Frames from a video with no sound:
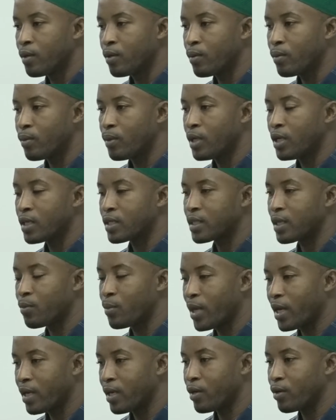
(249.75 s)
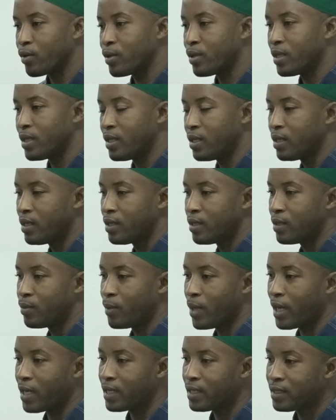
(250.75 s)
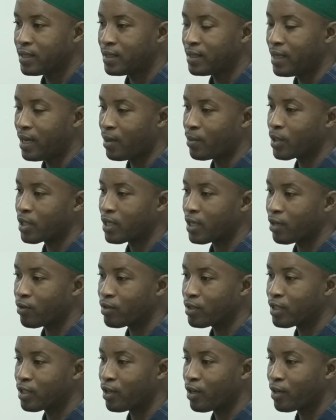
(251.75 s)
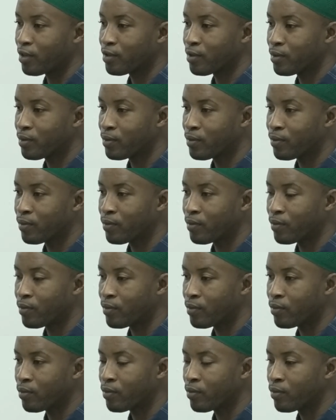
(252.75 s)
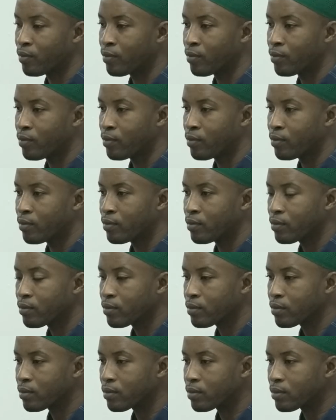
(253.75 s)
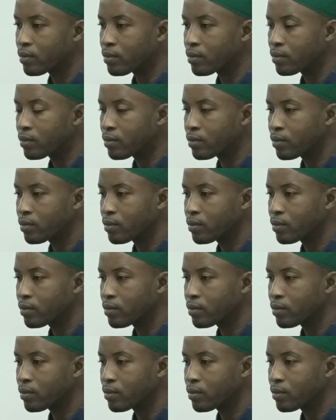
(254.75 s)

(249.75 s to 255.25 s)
When you say my area, the, my dormitory, sir? No, your area, the immediate